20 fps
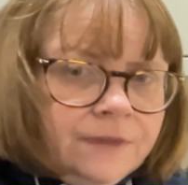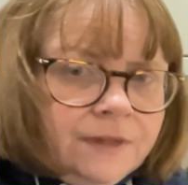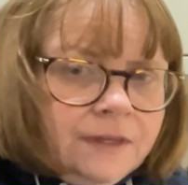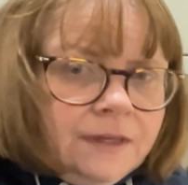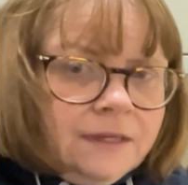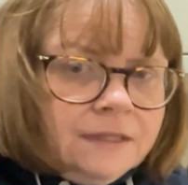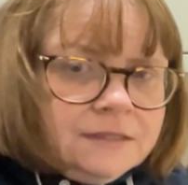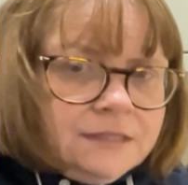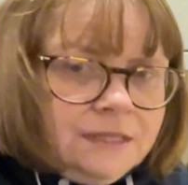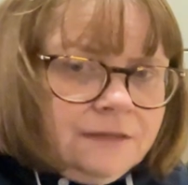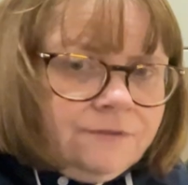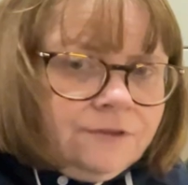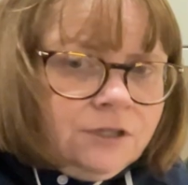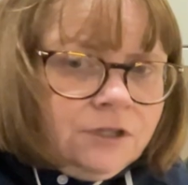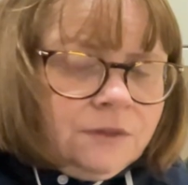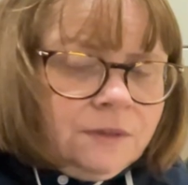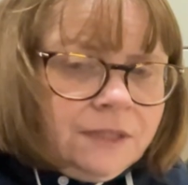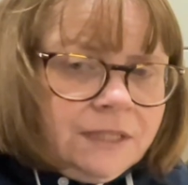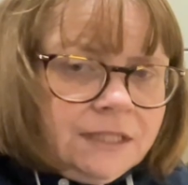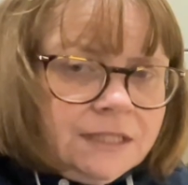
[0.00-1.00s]
it's even
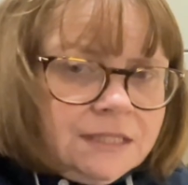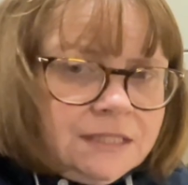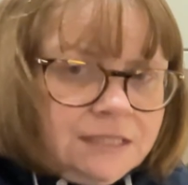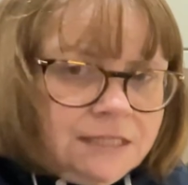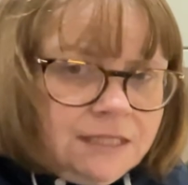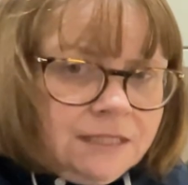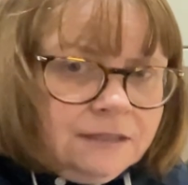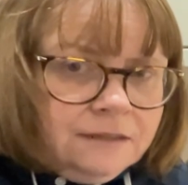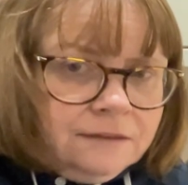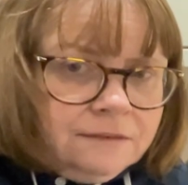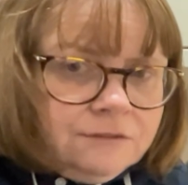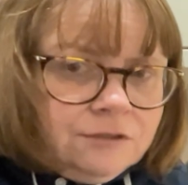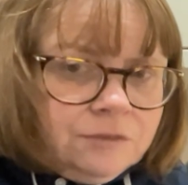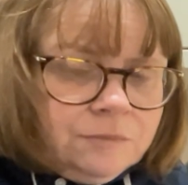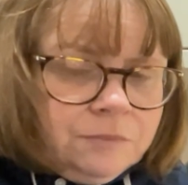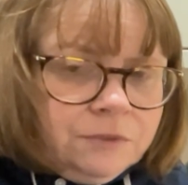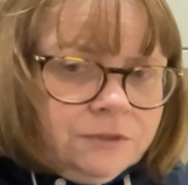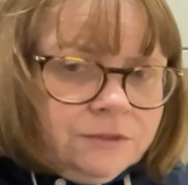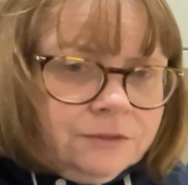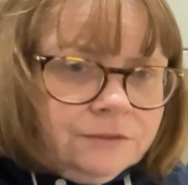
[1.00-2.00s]
quicker still to
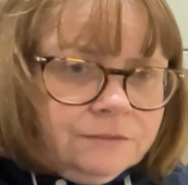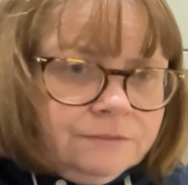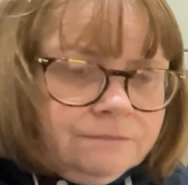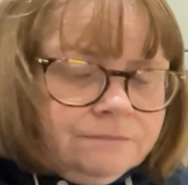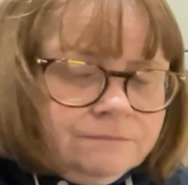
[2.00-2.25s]
boil